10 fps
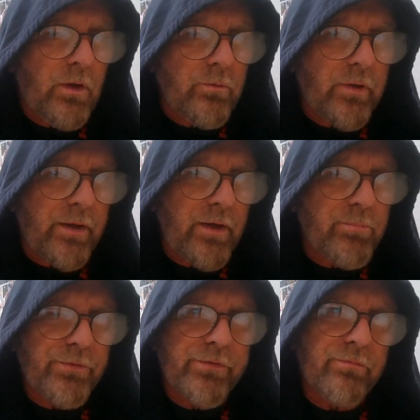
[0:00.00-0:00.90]
not
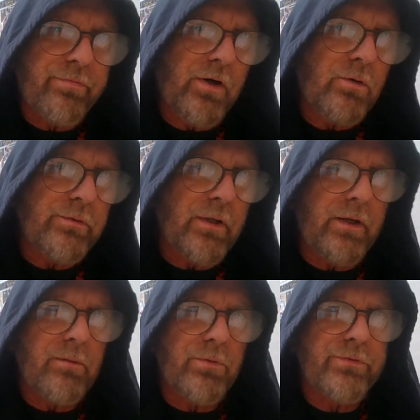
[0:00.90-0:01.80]
able to vote, not
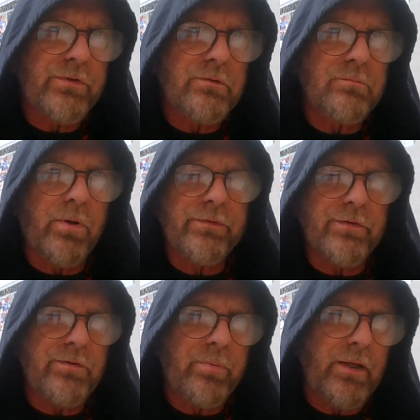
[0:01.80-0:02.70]
able to
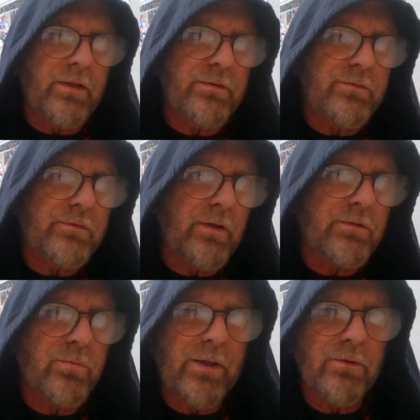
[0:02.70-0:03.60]
participate as
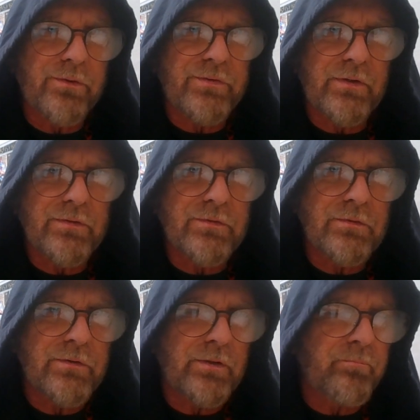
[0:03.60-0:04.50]
regular
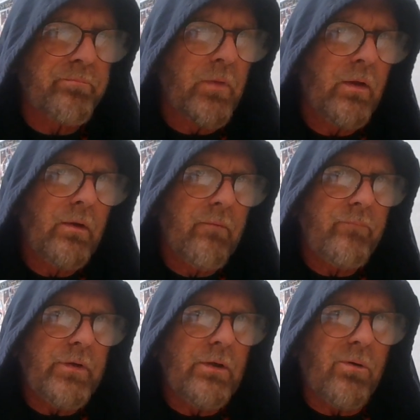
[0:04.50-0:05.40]
citizens, and
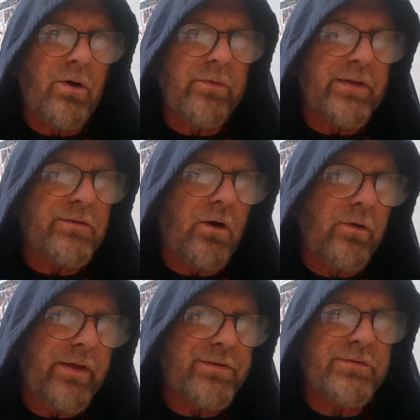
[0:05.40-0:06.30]
all
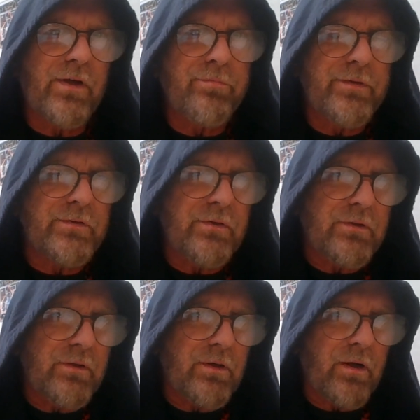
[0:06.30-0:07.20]
that stuff
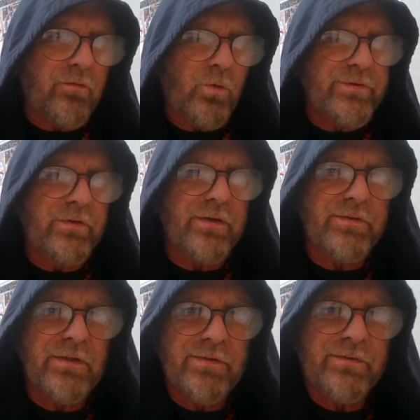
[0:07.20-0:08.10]
of course, it
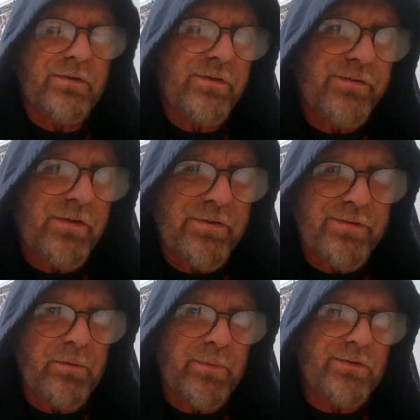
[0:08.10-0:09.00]
doesn't exist to the
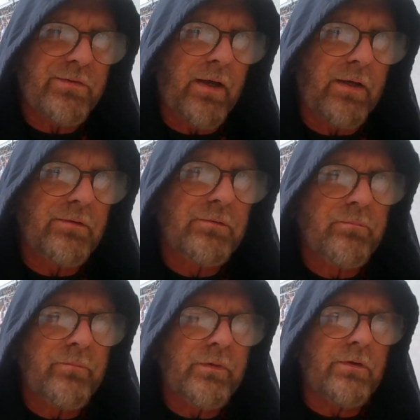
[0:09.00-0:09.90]
same extent
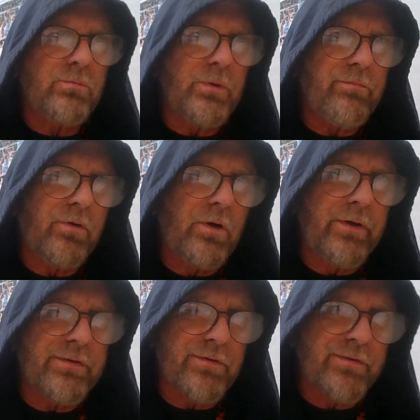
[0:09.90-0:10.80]
because we've grown
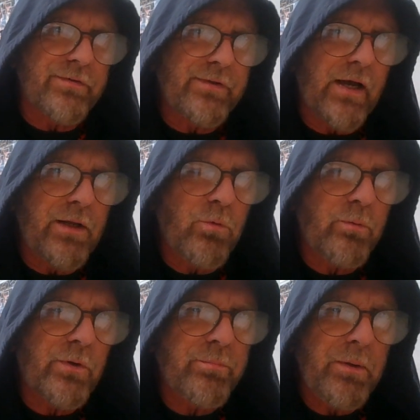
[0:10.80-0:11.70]
as a society. Well,
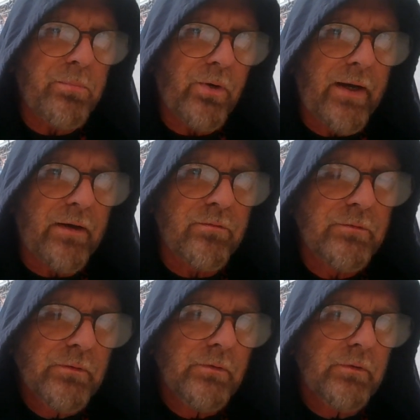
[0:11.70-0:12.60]
most people have,
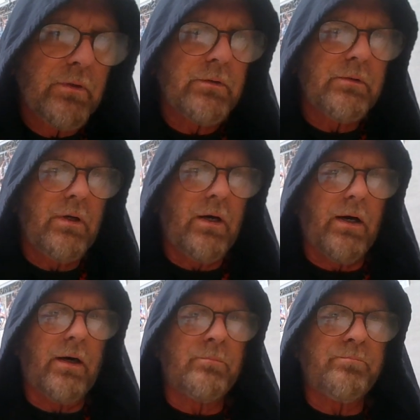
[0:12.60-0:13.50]

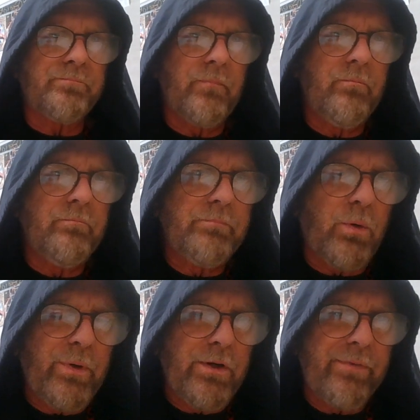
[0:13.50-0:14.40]
um, but
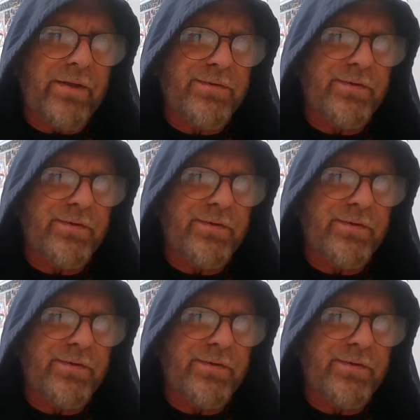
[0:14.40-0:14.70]
we know that